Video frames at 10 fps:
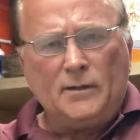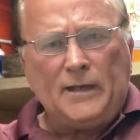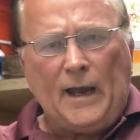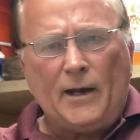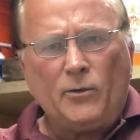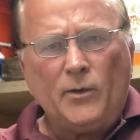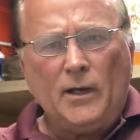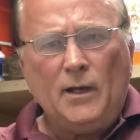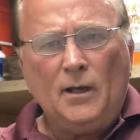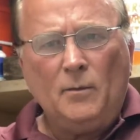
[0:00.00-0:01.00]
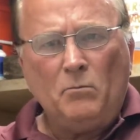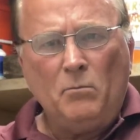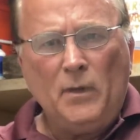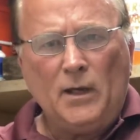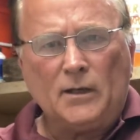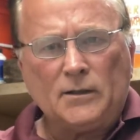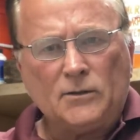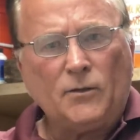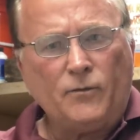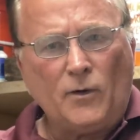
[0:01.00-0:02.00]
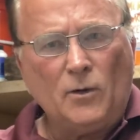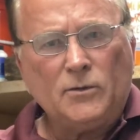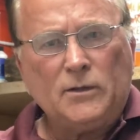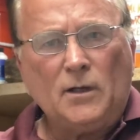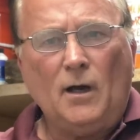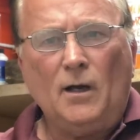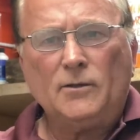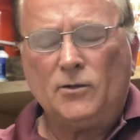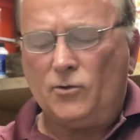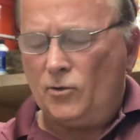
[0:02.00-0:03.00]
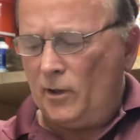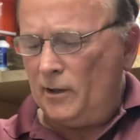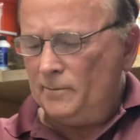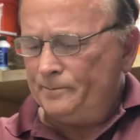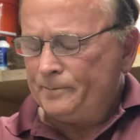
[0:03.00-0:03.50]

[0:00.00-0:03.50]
daiquiri mix. It's a frozen concentrate.